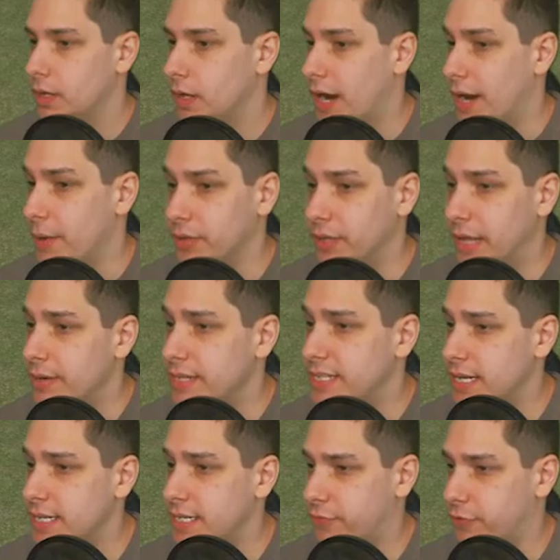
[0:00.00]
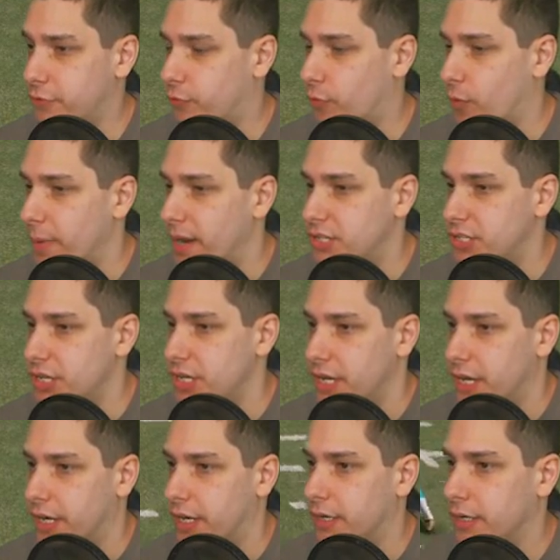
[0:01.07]
All right, well, now he's in a different formation
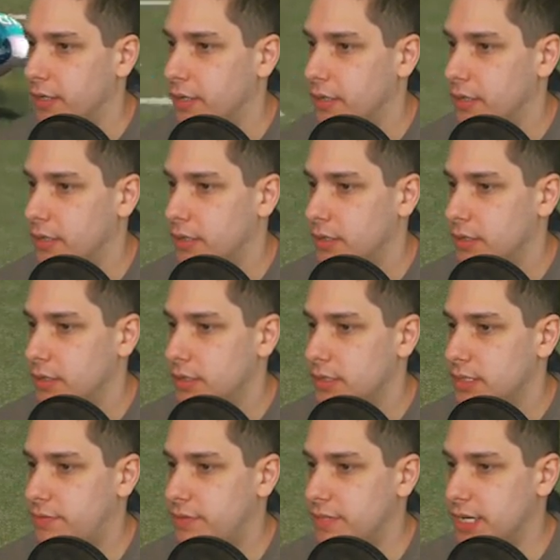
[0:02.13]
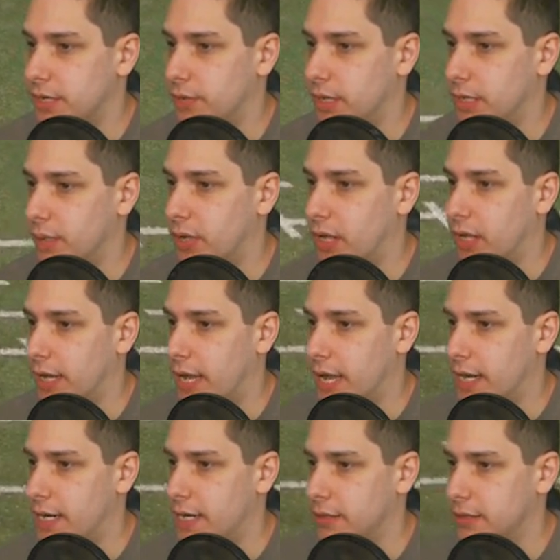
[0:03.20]
here. See if he's going to run the ball
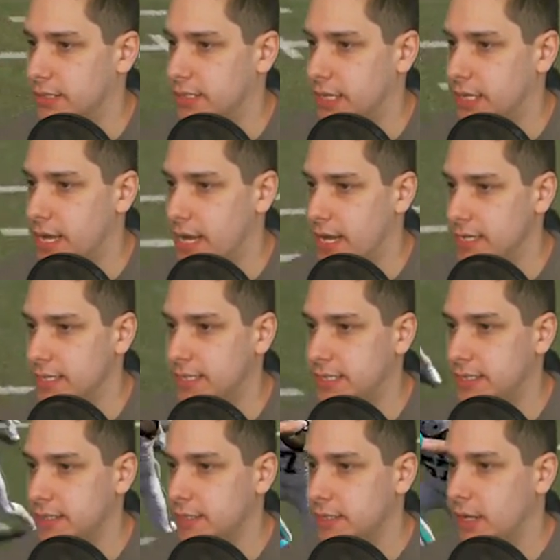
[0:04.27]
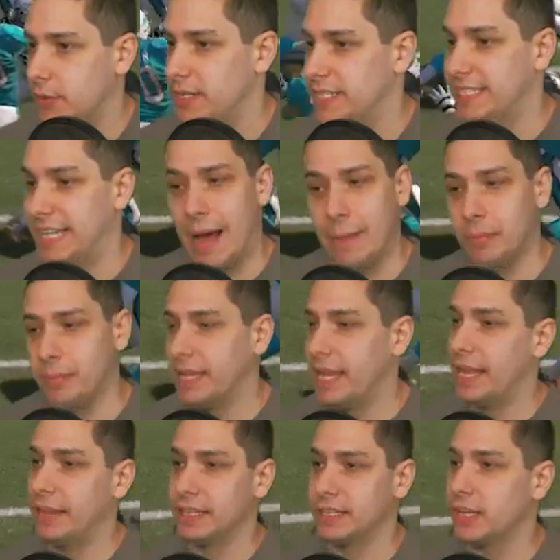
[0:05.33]
again. Looks like he is. And we stop him
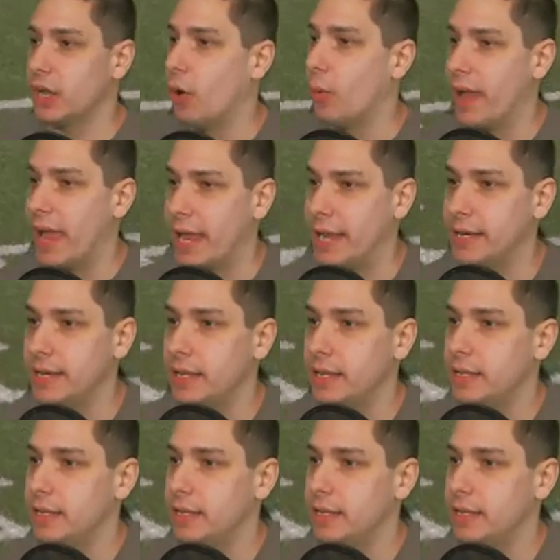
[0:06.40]
again. Let's go, man.